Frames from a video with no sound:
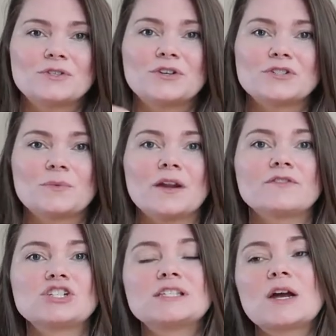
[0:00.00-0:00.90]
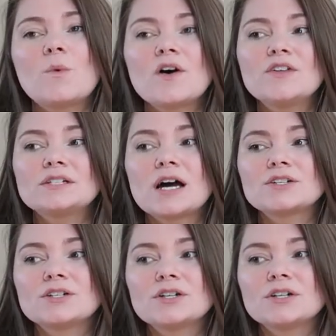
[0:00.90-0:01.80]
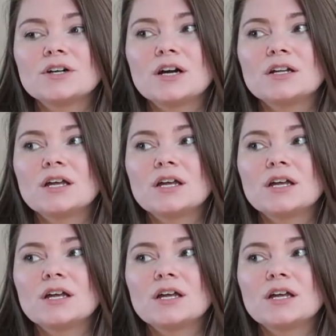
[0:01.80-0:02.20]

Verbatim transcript: nurse or whatever, she's like, well, the doctor